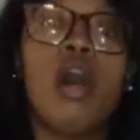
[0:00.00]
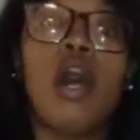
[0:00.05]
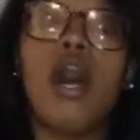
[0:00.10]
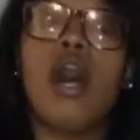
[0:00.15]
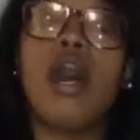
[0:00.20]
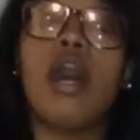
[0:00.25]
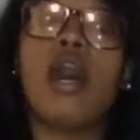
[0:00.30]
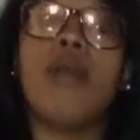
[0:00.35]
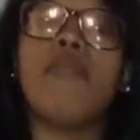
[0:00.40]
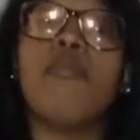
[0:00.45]

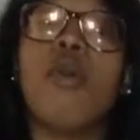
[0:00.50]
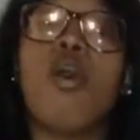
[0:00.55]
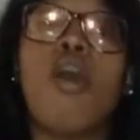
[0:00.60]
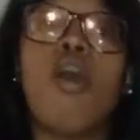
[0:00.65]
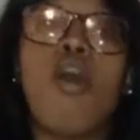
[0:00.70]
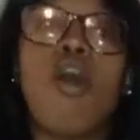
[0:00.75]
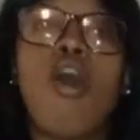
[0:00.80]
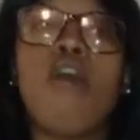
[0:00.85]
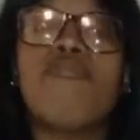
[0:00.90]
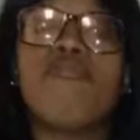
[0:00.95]

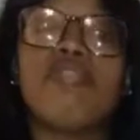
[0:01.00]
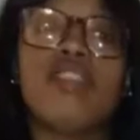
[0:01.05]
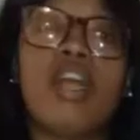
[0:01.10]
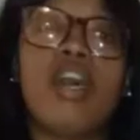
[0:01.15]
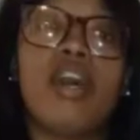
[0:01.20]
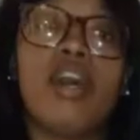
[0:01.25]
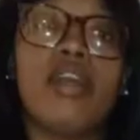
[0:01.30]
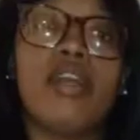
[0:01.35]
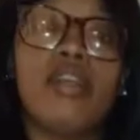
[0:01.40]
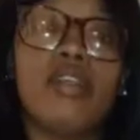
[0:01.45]

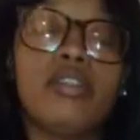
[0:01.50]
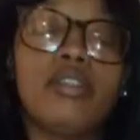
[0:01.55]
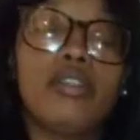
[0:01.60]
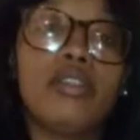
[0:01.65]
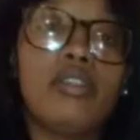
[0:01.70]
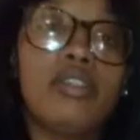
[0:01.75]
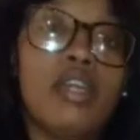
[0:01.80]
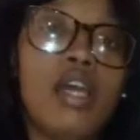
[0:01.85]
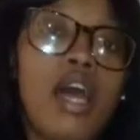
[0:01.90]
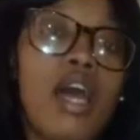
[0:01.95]
offline
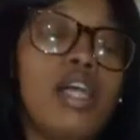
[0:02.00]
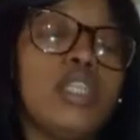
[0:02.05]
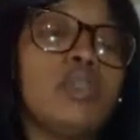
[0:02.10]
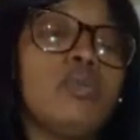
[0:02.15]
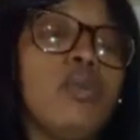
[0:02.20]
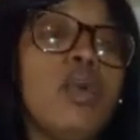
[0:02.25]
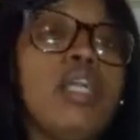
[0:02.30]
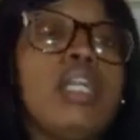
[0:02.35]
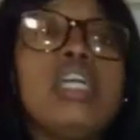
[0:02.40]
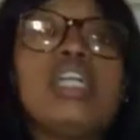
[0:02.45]
as
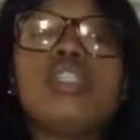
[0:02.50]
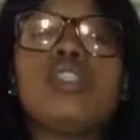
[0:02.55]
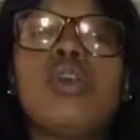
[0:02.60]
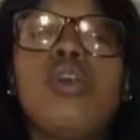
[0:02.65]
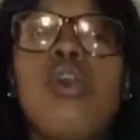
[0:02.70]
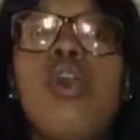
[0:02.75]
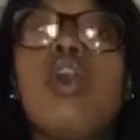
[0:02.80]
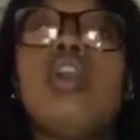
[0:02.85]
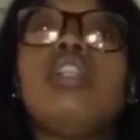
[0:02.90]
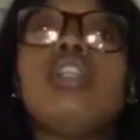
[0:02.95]
well as
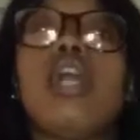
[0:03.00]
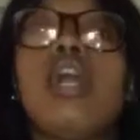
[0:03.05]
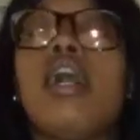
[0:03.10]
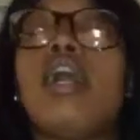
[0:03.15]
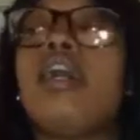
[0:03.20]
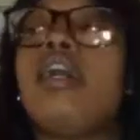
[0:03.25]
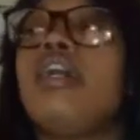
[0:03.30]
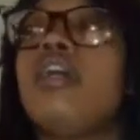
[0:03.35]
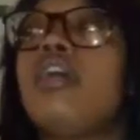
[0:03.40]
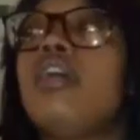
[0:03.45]

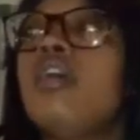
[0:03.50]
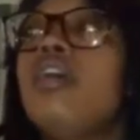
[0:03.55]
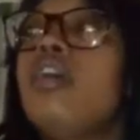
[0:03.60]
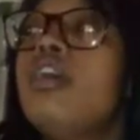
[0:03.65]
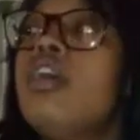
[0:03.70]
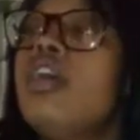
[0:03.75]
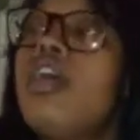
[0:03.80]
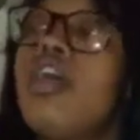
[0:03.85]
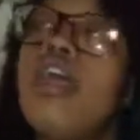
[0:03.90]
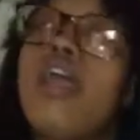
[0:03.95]
online,
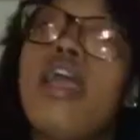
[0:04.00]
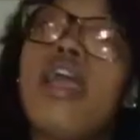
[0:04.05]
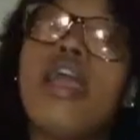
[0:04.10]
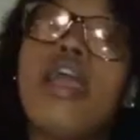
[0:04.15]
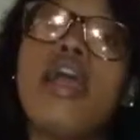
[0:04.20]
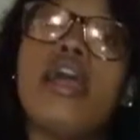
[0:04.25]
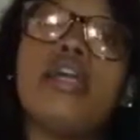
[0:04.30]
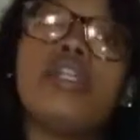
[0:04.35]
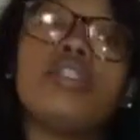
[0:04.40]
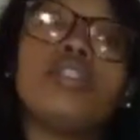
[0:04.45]

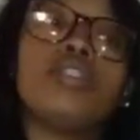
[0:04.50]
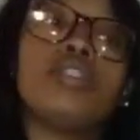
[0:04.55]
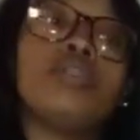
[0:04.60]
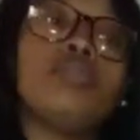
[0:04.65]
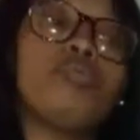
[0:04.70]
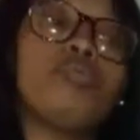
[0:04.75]
and